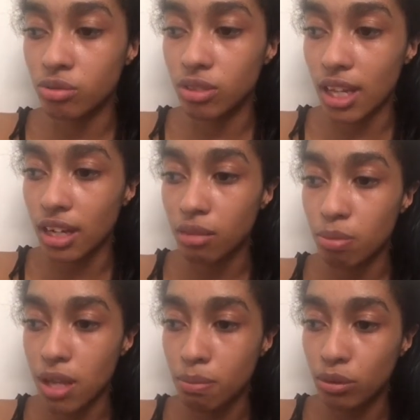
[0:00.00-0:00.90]
They are
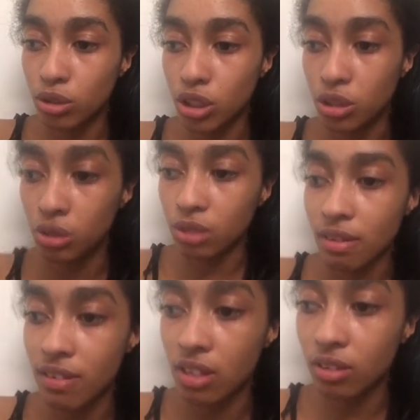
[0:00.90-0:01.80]
people too,
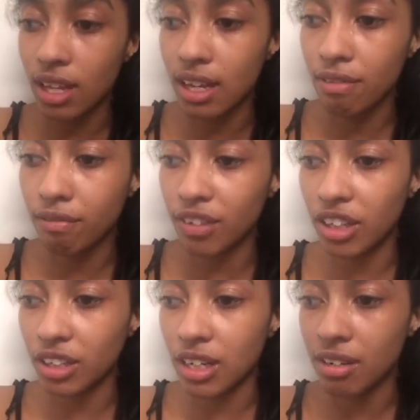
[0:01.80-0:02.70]
even though they have
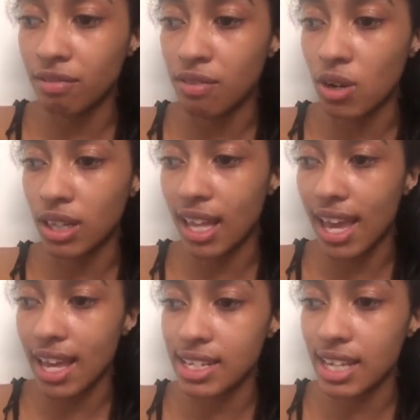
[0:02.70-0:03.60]
fur and 4
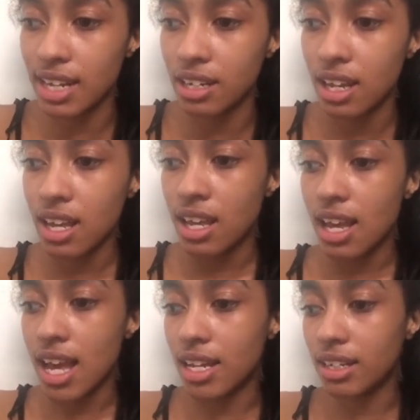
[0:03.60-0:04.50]
legs and
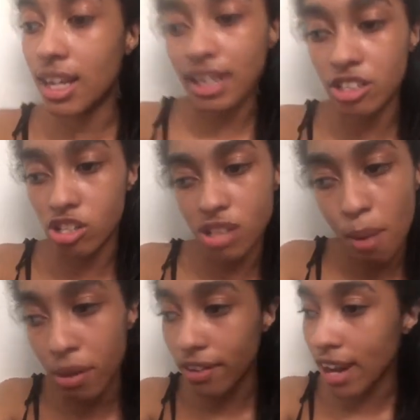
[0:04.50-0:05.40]
ears on top of
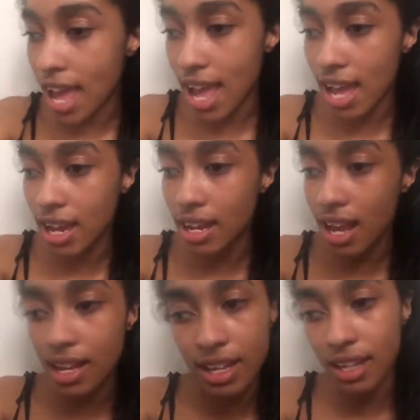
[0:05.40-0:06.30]
their head
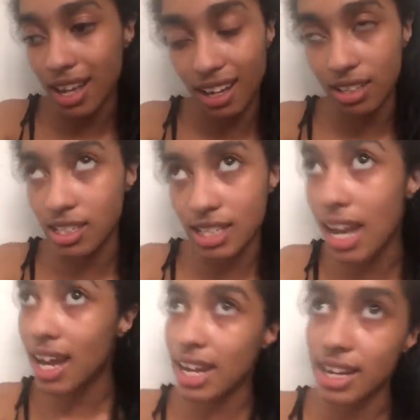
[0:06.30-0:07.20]
and not on the
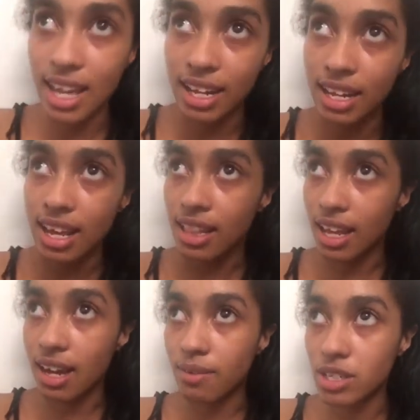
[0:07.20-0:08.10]
side, and they
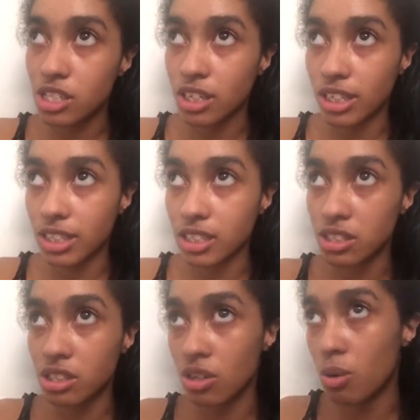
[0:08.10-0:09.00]
got whiskers,
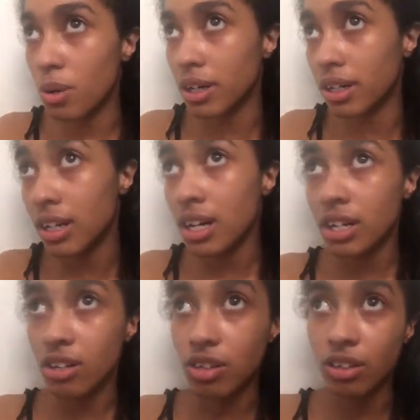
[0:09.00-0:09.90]
or they
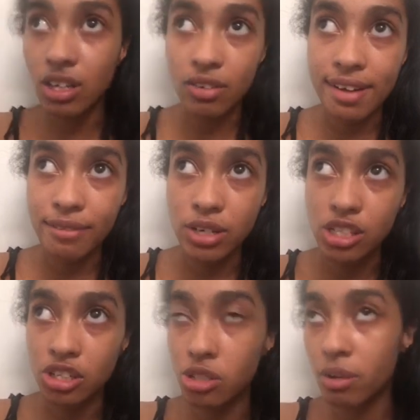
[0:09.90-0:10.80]
don't have
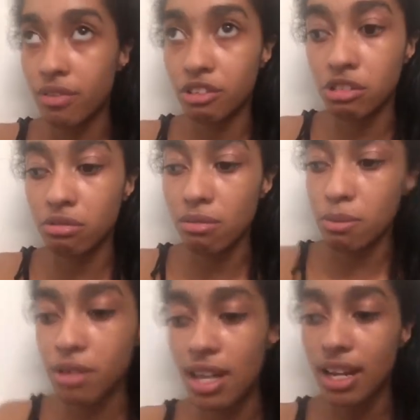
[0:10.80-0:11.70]
whiskers or whatever. Just remember
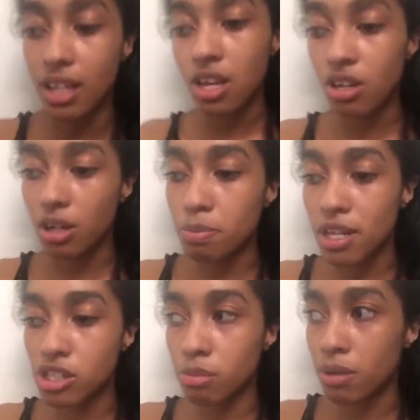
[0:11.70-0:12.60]
that your pets
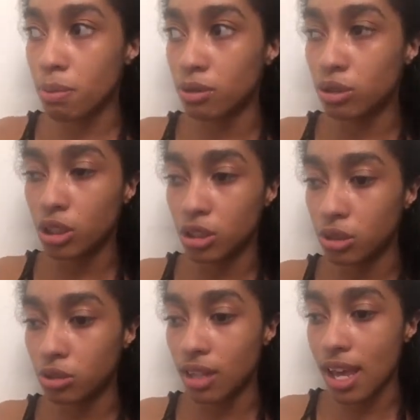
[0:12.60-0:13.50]
are people
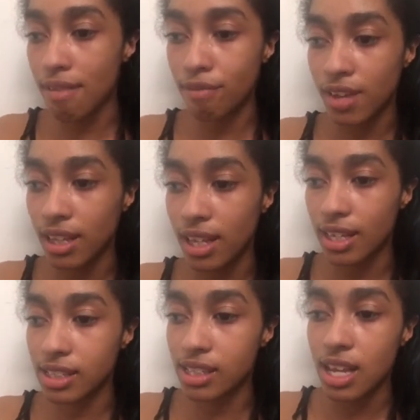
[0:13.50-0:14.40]
too. They have feelings.
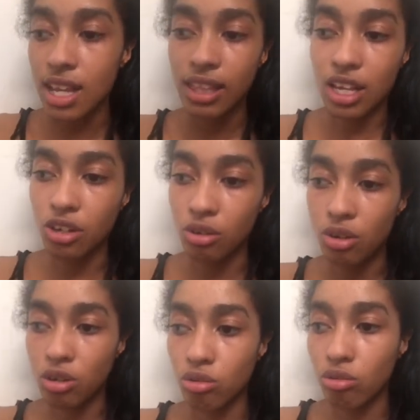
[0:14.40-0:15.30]
They do
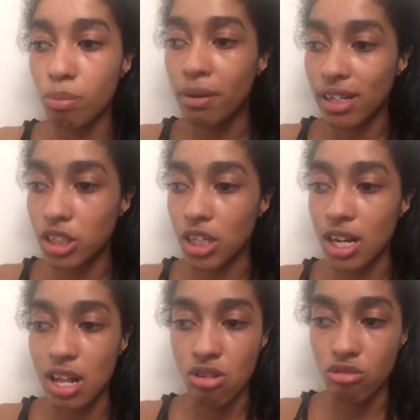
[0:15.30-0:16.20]
go through depression, they
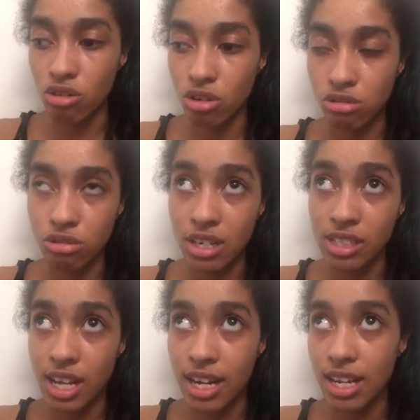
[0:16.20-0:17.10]
do go through
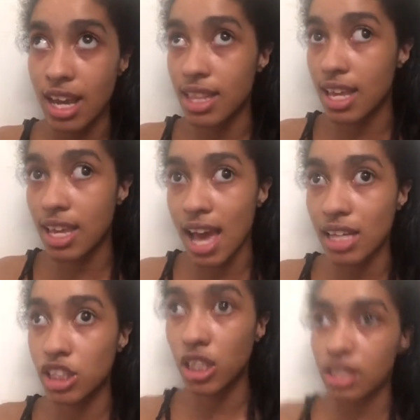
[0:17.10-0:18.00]
anxiety, and they can
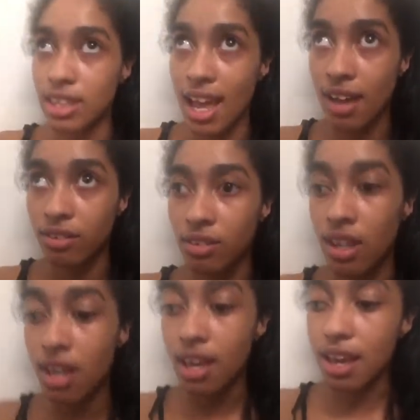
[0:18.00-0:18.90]
shut down
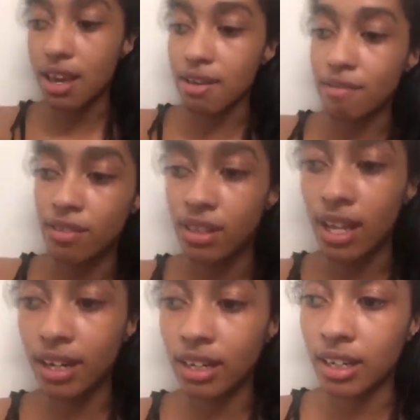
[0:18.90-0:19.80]
if
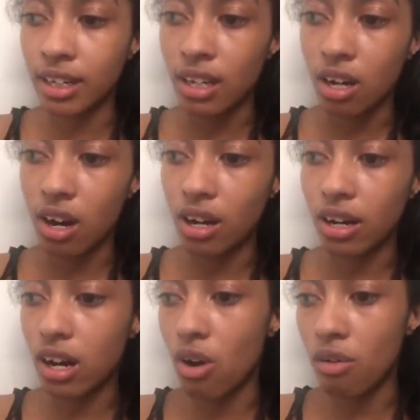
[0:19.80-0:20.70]
they are
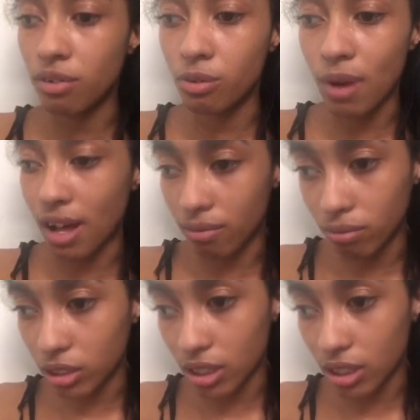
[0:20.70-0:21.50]
overwhelmed.